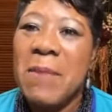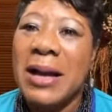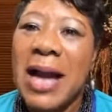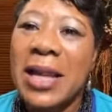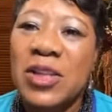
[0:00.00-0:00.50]

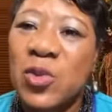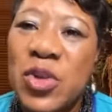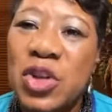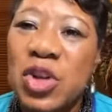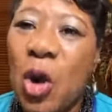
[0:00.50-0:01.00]
My God,
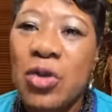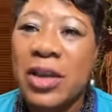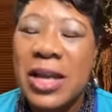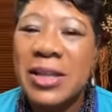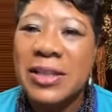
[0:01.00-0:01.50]
is when you
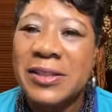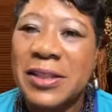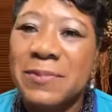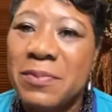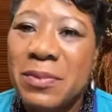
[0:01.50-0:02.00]
know that,
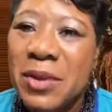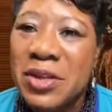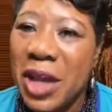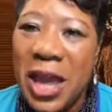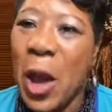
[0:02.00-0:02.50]
listen,
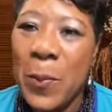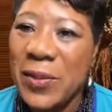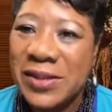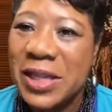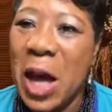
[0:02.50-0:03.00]
your
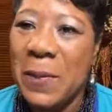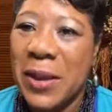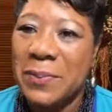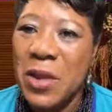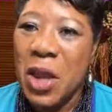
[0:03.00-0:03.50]
help is
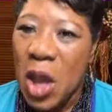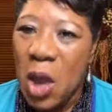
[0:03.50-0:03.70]
coming.